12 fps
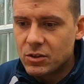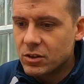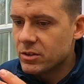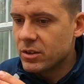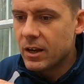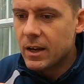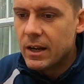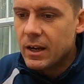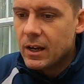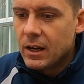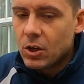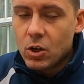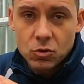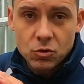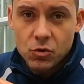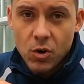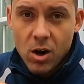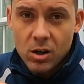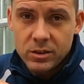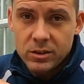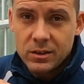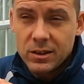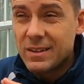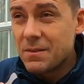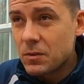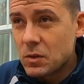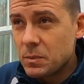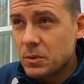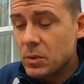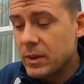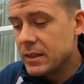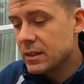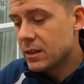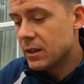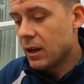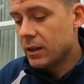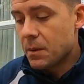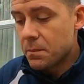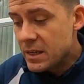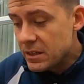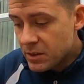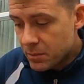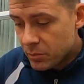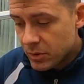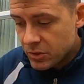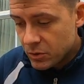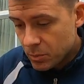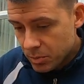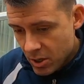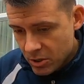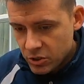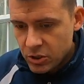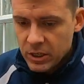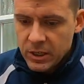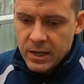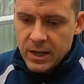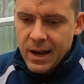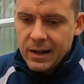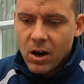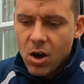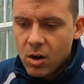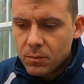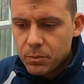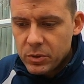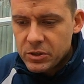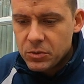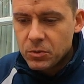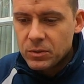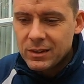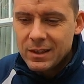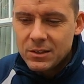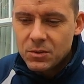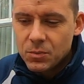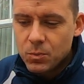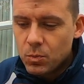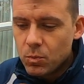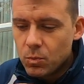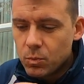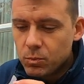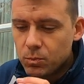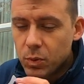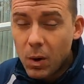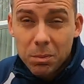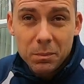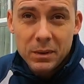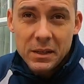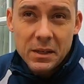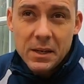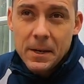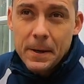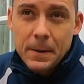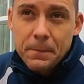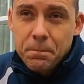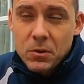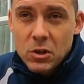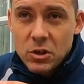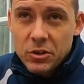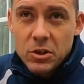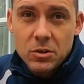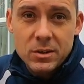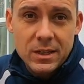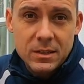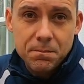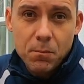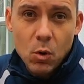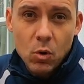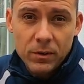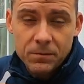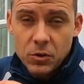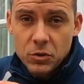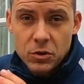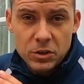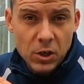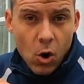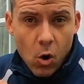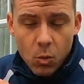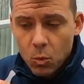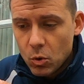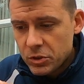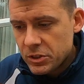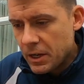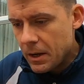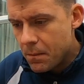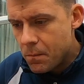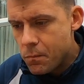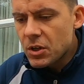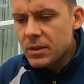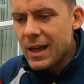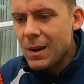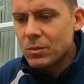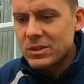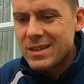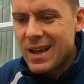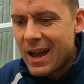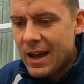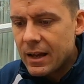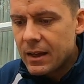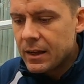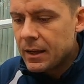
just to contrast the difference between like a medium bristle brush and a hard bristle. These probably you'd use this more if you're using hot water. So that was that.